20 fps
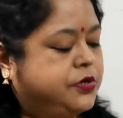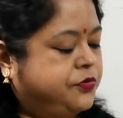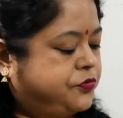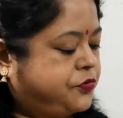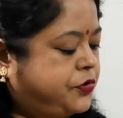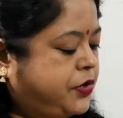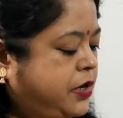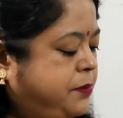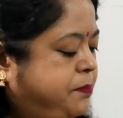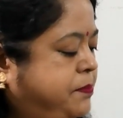
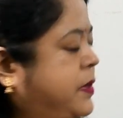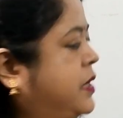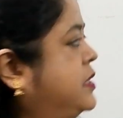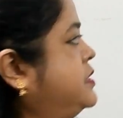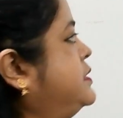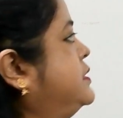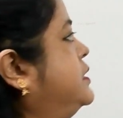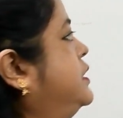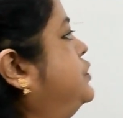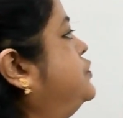Three
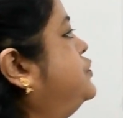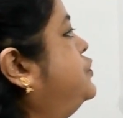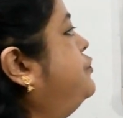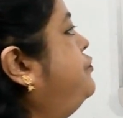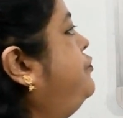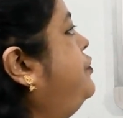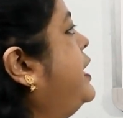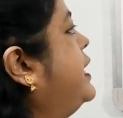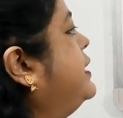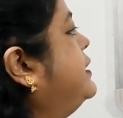parts. So,
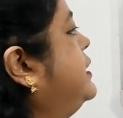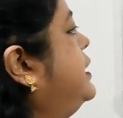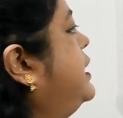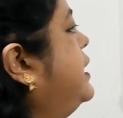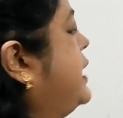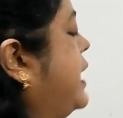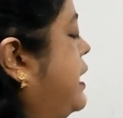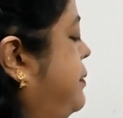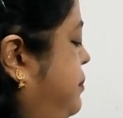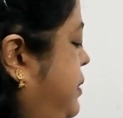
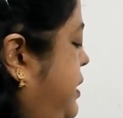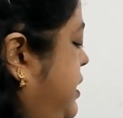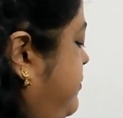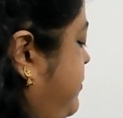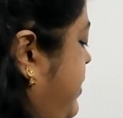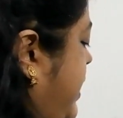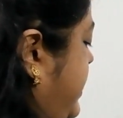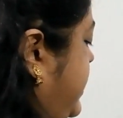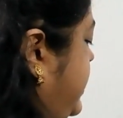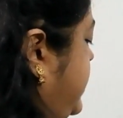flagella can be
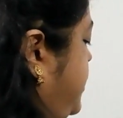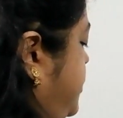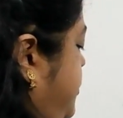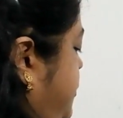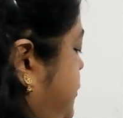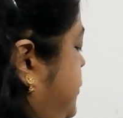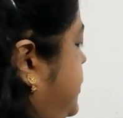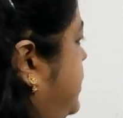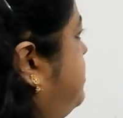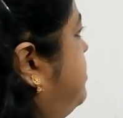divided into
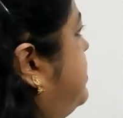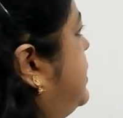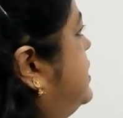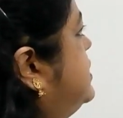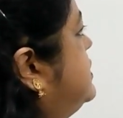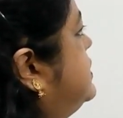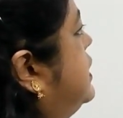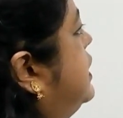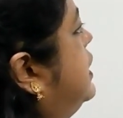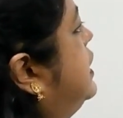three
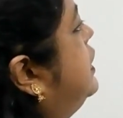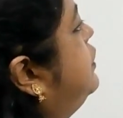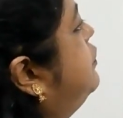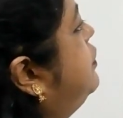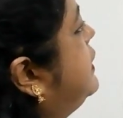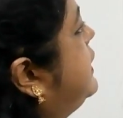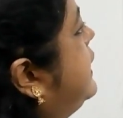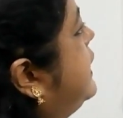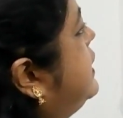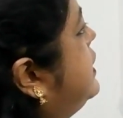parts. You
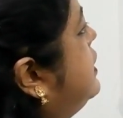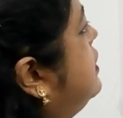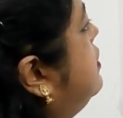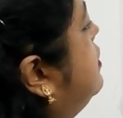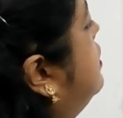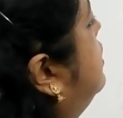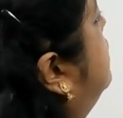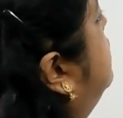will get in